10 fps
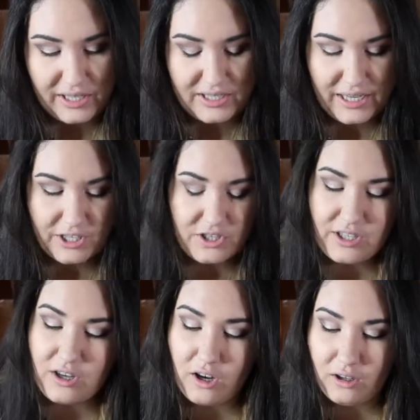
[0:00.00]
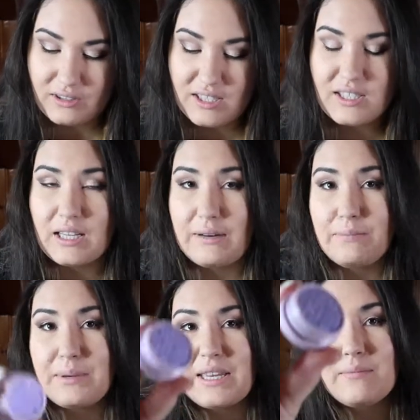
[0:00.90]
and it's actually called
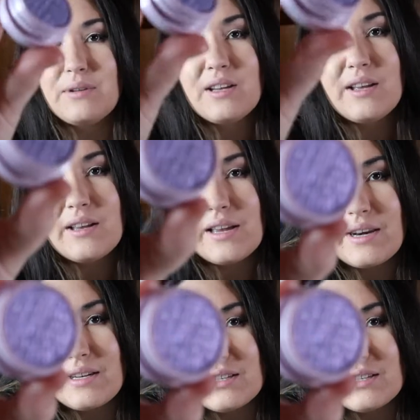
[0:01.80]
Sunbeam. And it